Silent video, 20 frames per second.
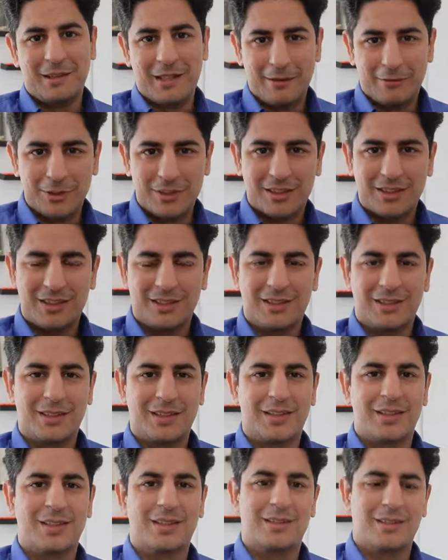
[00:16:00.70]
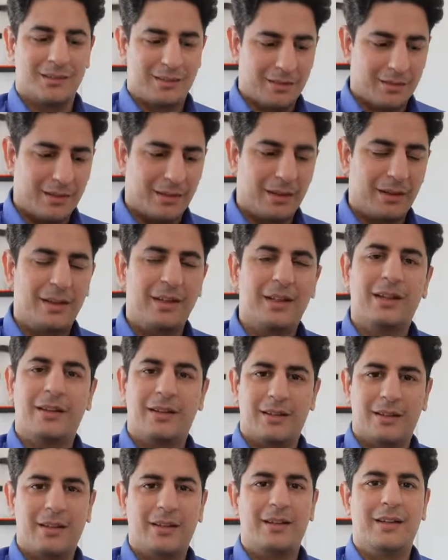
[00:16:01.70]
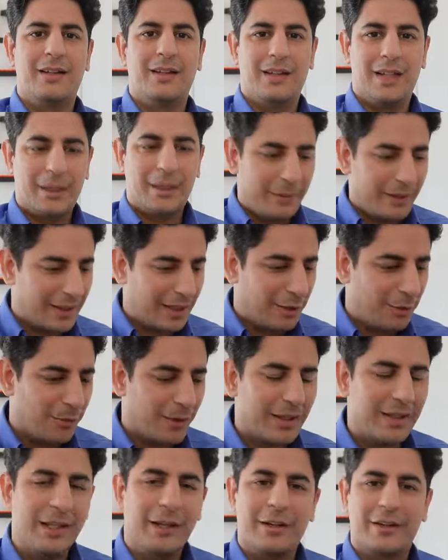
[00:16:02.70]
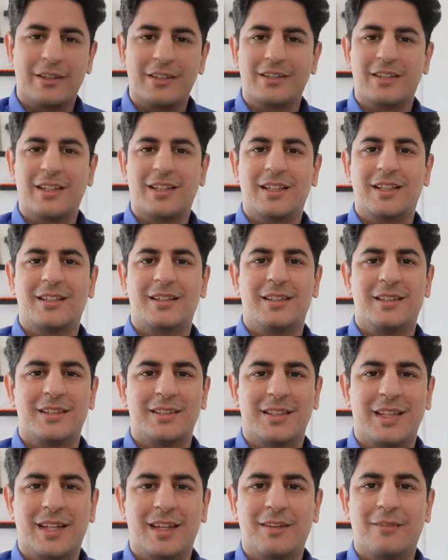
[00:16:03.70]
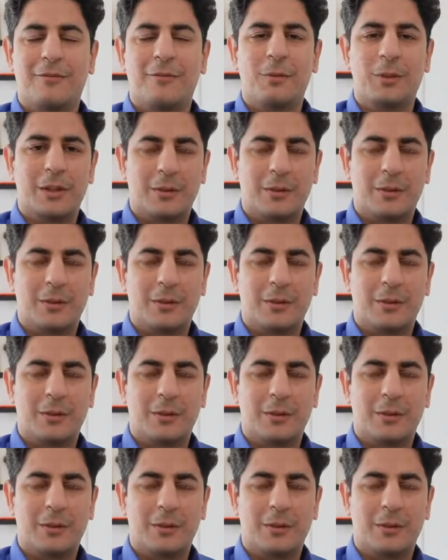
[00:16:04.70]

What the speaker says: There was a Let me tell you one interesting thing.